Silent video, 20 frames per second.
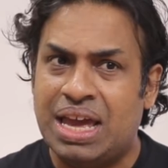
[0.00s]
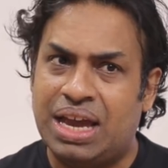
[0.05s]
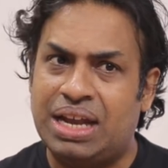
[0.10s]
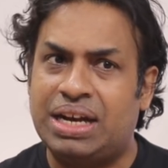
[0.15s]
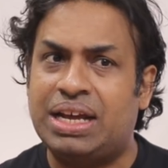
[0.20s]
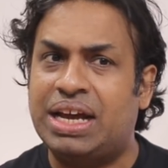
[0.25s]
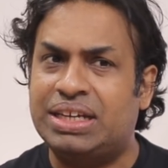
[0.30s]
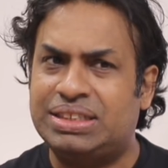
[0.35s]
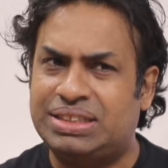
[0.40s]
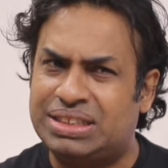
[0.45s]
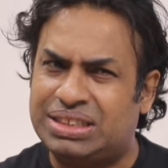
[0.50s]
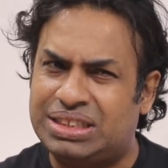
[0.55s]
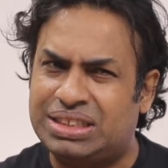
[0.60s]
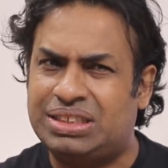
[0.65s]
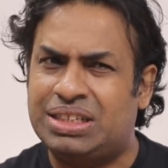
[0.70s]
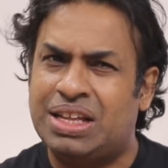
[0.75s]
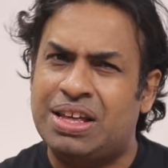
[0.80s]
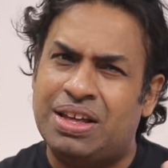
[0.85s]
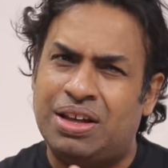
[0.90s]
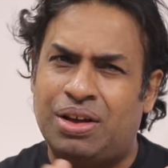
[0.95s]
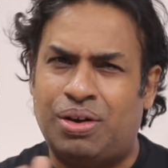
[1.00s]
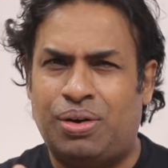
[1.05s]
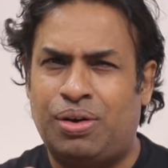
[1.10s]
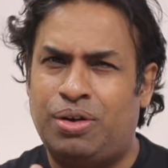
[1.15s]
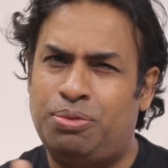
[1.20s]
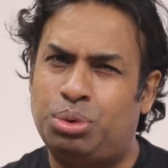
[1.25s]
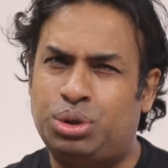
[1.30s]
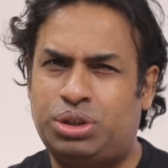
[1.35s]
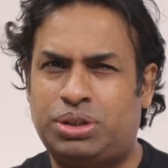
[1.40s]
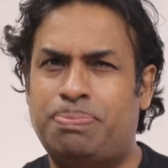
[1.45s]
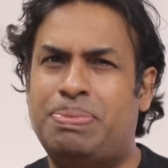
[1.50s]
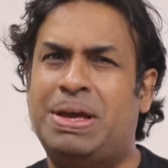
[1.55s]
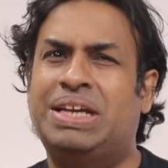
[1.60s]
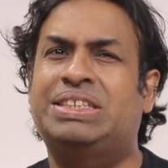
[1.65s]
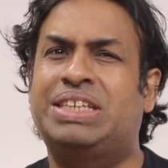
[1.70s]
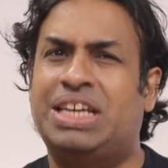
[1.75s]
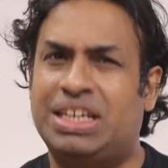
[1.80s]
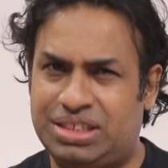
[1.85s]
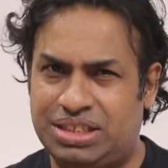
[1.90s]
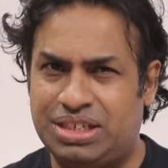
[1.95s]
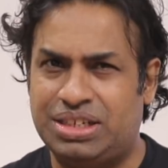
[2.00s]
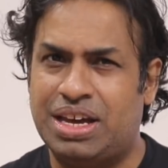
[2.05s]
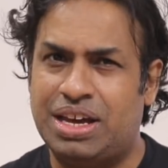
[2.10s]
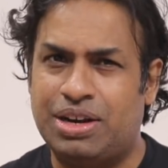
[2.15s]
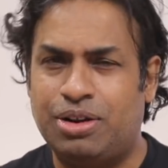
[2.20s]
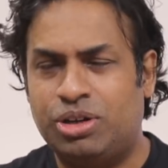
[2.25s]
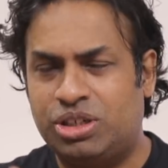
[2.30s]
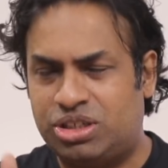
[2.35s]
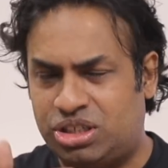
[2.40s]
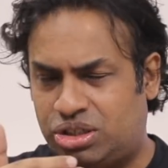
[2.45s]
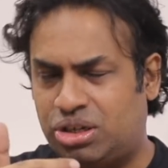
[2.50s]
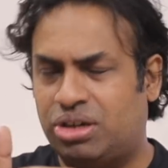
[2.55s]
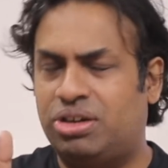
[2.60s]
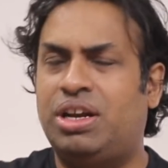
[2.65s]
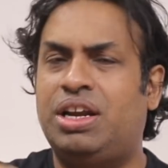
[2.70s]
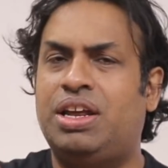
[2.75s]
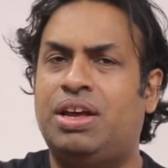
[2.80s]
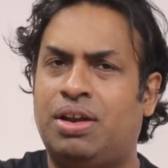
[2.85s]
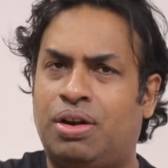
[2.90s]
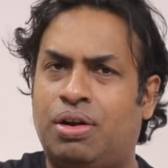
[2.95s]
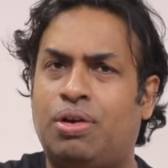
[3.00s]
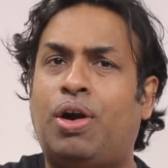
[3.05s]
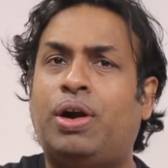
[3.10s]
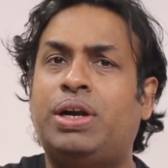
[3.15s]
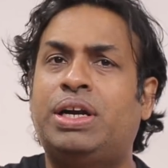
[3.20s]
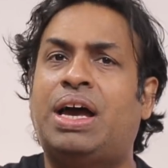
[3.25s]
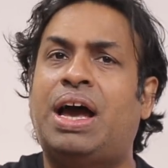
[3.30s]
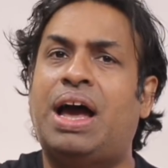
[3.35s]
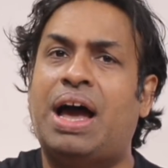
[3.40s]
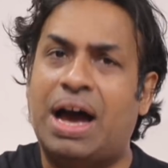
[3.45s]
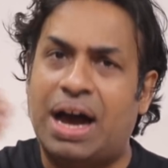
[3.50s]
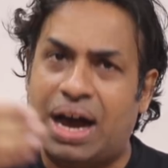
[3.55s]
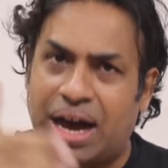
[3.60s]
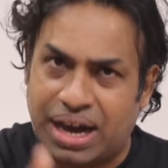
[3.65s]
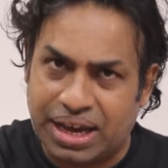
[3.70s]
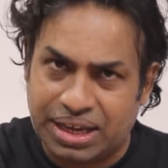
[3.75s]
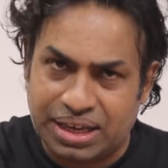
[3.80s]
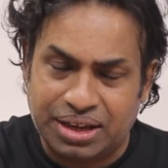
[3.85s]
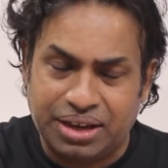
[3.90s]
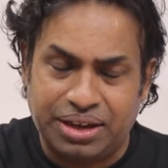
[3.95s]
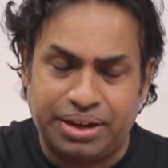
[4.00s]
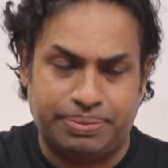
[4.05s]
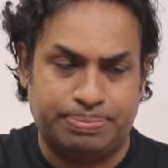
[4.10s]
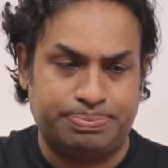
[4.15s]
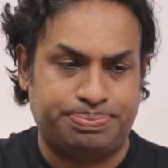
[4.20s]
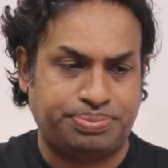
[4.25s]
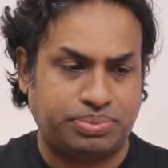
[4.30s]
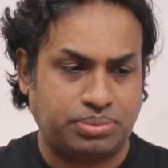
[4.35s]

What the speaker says: And guys, this is almost the best case scenario. It's generally a lot higher.